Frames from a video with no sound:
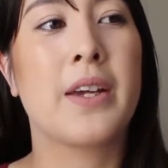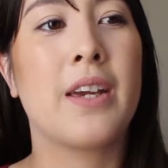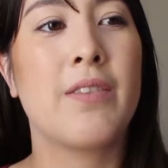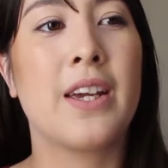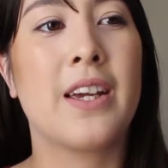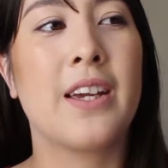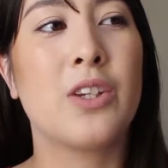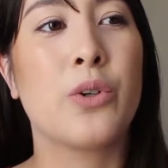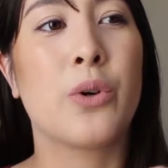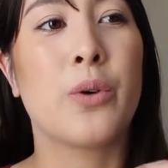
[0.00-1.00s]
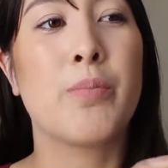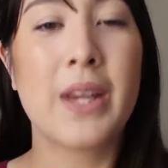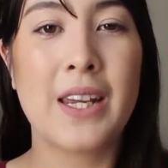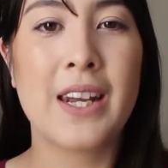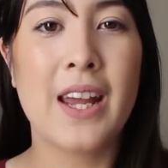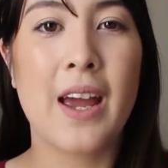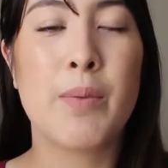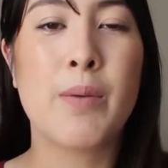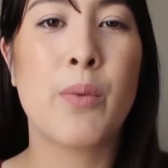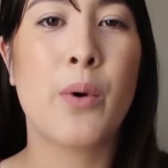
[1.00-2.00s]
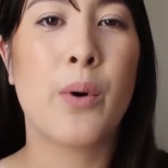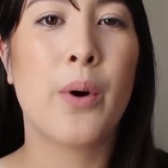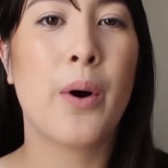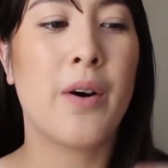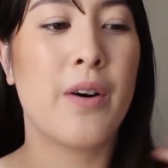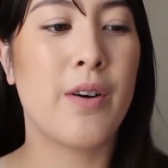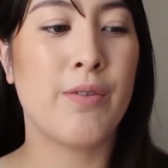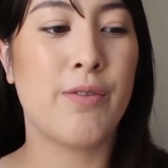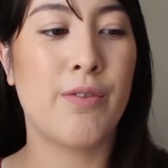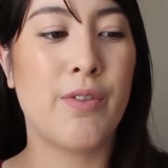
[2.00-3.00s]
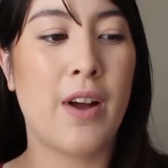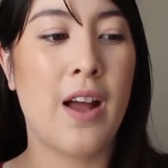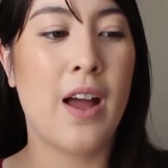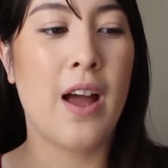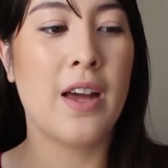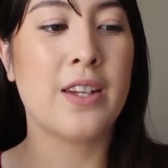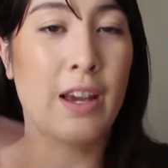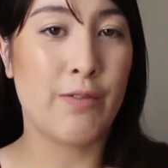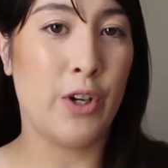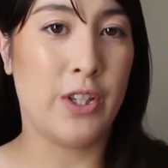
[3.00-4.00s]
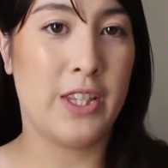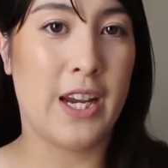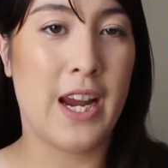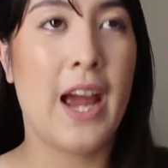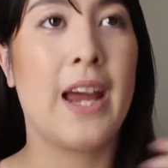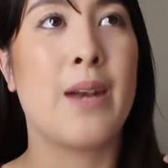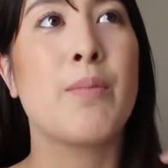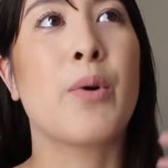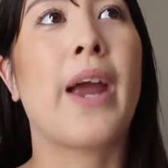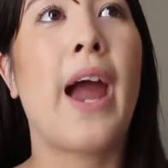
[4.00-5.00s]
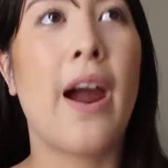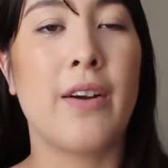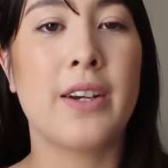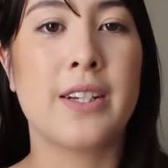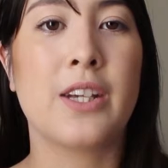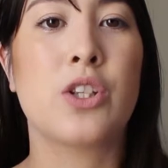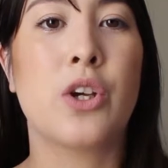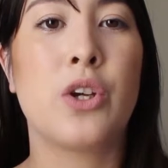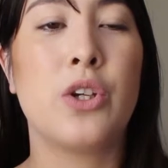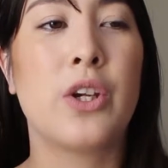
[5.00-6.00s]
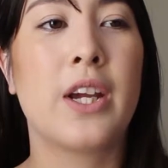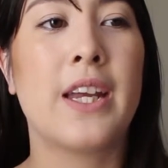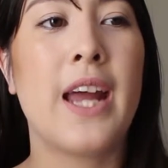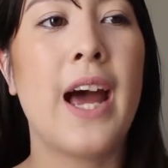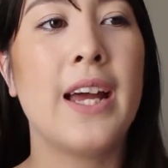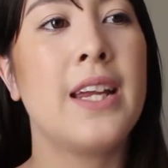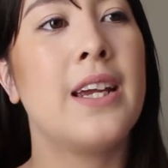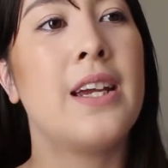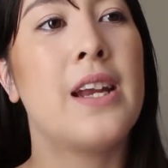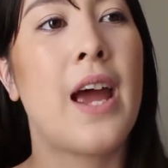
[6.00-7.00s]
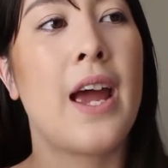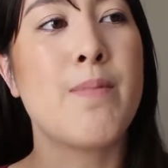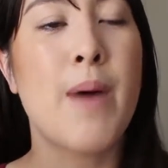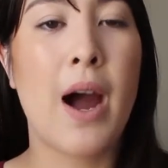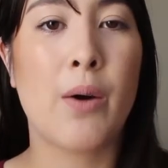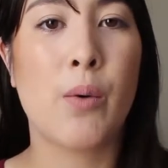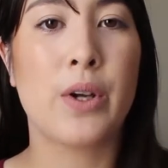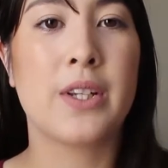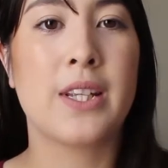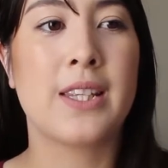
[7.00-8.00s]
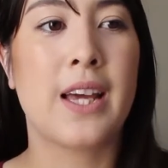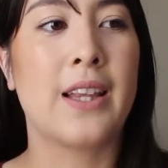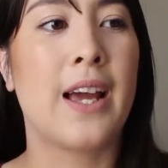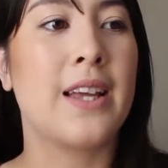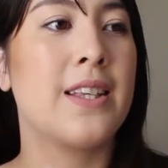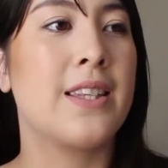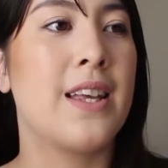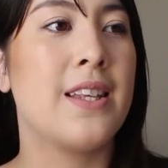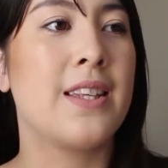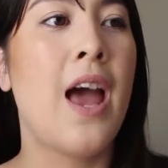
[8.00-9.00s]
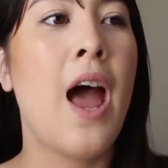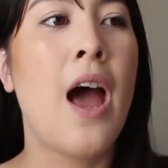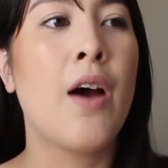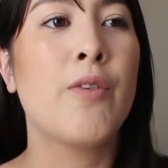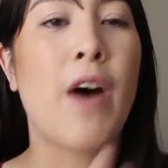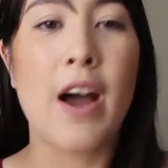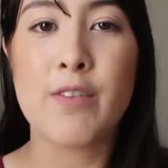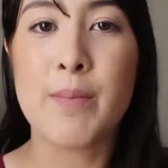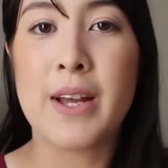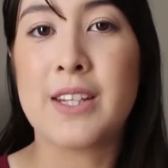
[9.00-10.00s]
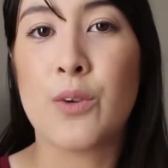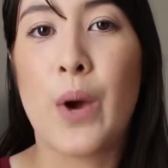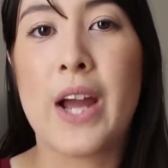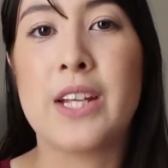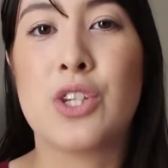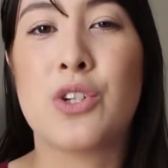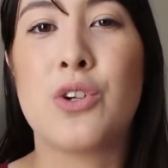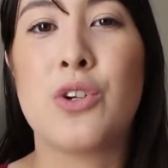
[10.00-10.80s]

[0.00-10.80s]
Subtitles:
giving your pin a bit more of diversity and a bit more character. So you can add in a power word to say, like, this is 5 amazing ways